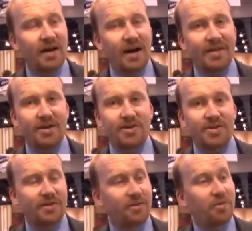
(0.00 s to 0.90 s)
and they're
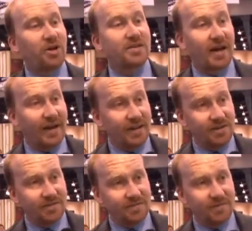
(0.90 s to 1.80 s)
using it for book
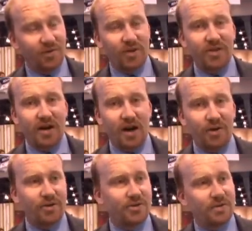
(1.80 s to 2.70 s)
signings with
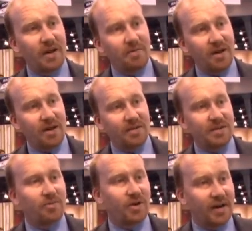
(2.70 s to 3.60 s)
authors who may be
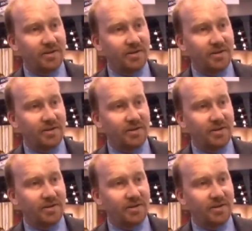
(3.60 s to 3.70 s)
somewhere